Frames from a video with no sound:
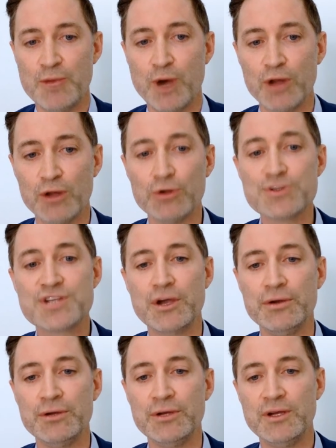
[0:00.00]
while
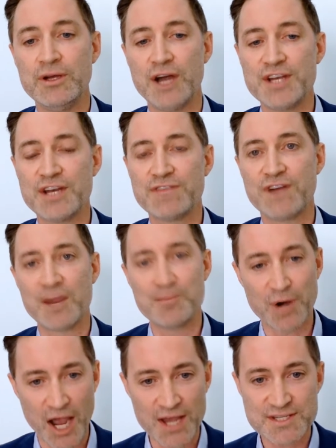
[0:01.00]
also
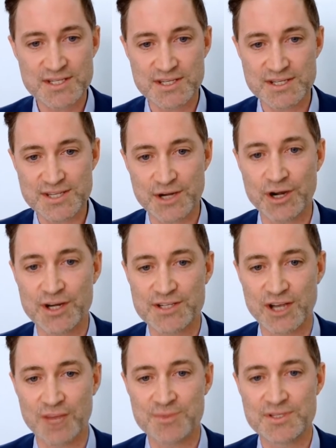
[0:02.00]
identifying biases and
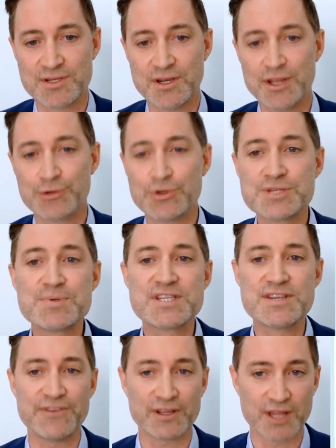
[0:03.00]
stereotypes through
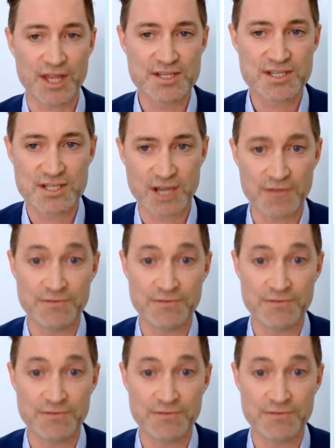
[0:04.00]
specific lenses